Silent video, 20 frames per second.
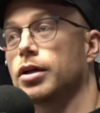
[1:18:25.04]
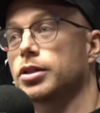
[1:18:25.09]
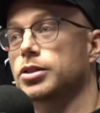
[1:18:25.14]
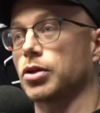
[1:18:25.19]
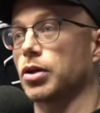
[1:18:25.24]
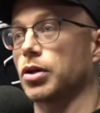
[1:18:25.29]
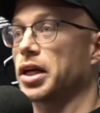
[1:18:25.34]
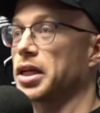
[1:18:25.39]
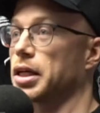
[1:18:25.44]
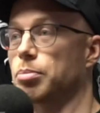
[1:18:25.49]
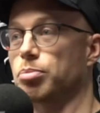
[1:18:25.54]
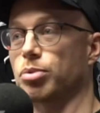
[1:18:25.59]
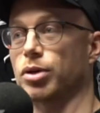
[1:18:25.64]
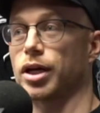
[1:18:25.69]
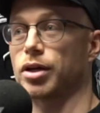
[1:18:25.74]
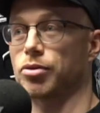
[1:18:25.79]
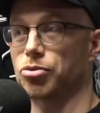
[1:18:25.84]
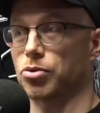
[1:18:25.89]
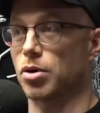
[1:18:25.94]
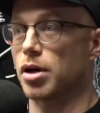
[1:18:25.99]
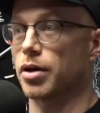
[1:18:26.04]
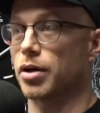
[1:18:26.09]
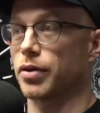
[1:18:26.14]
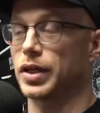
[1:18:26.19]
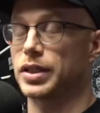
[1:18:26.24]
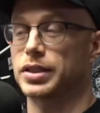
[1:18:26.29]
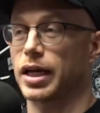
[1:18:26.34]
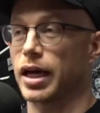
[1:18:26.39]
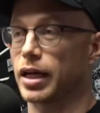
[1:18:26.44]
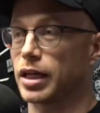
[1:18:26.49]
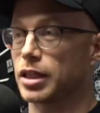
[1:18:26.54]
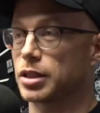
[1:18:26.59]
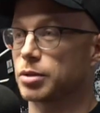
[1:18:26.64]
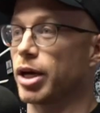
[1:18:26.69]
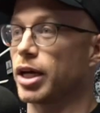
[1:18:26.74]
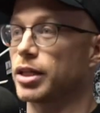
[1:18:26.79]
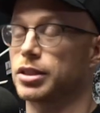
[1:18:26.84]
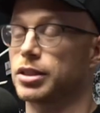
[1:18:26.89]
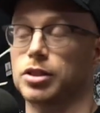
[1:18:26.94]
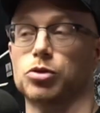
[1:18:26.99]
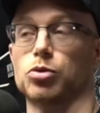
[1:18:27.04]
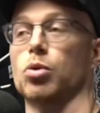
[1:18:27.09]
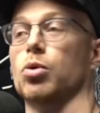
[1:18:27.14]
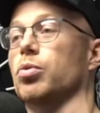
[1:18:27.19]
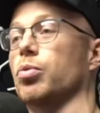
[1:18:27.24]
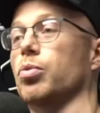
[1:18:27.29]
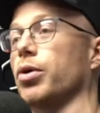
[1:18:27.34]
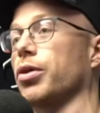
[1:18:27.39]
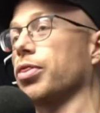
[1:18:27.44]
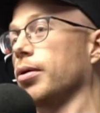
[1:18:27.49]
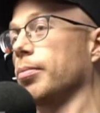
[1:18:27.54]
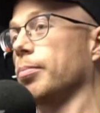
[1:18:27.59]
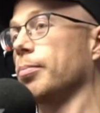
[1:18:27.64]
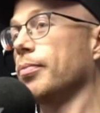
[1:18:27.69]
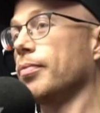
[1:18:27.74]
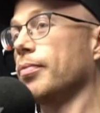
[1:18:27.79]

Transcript: So like he played for all these 80s bands. He toured with them.